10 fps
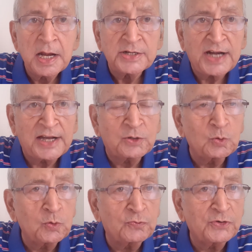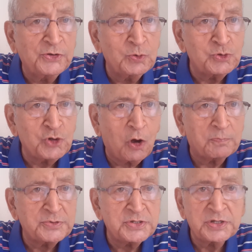trying to look for new
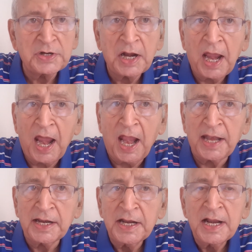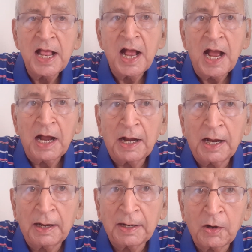jobs and
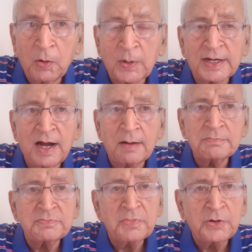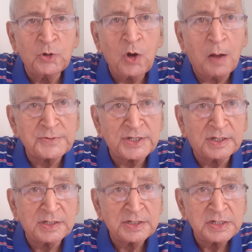overcome new
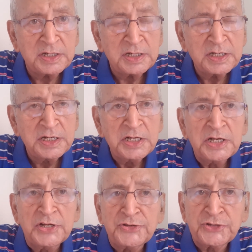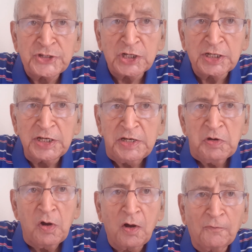obstacles. Children
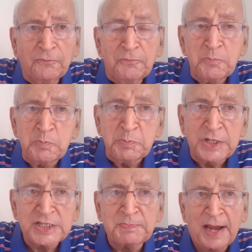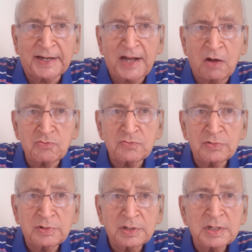of this background
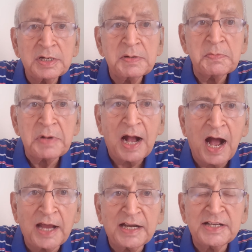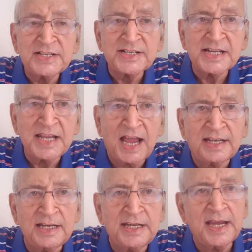are
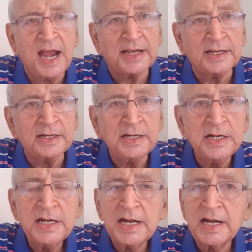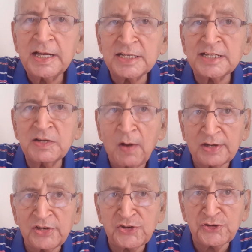slightly at a
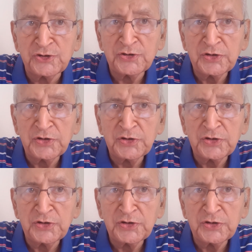disadvantage.